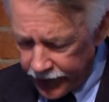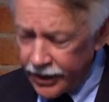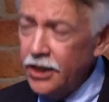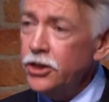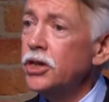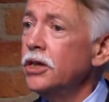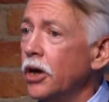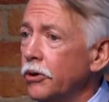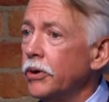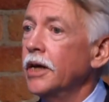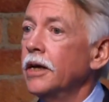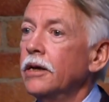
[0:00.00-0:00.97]
And she
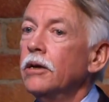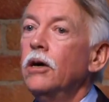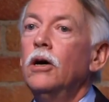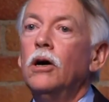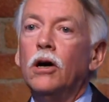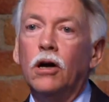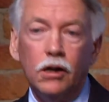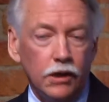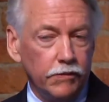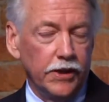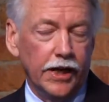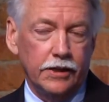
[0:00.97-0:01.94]
donated
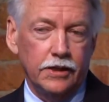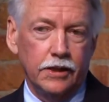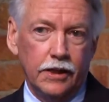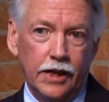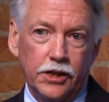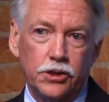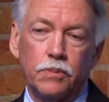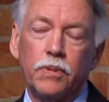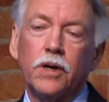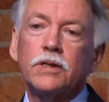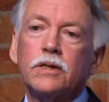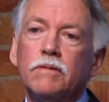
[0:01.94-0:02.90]
all of that to the National
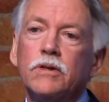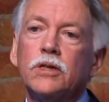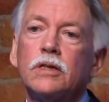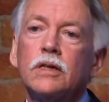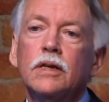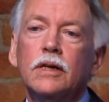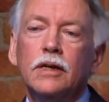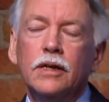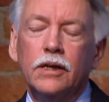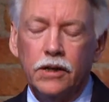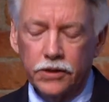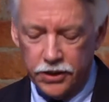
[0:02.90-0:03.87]
Park Service
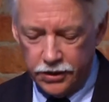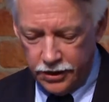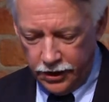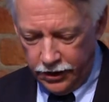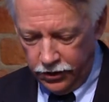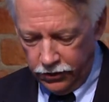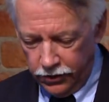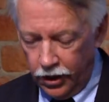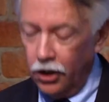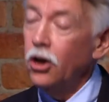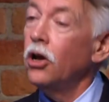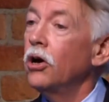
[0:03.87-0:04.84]
in our centennial,
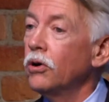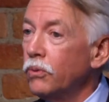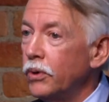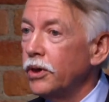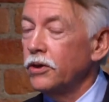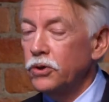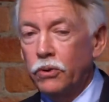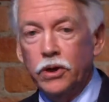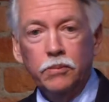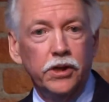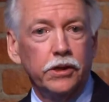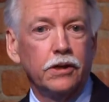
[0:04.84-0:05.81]
along with a
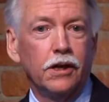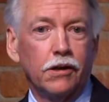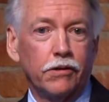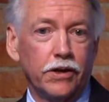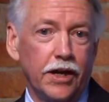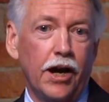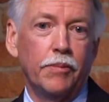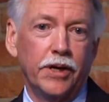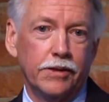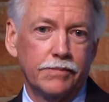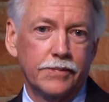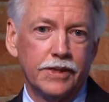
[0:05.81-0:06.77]
$20 million
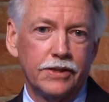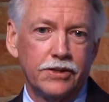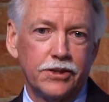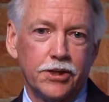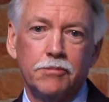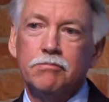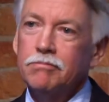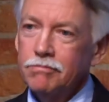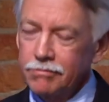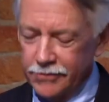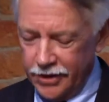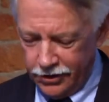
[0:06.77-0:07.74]
endowment. So
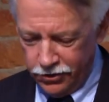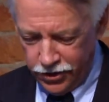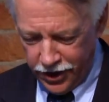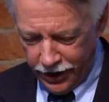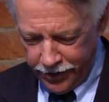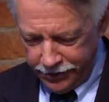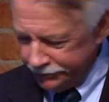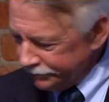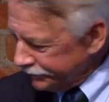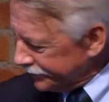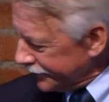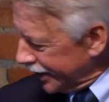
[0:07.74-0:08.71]
not too shabby.
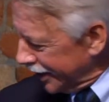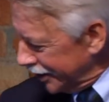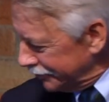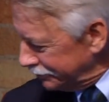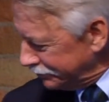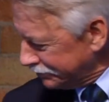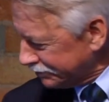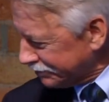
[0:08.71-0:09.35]
Um,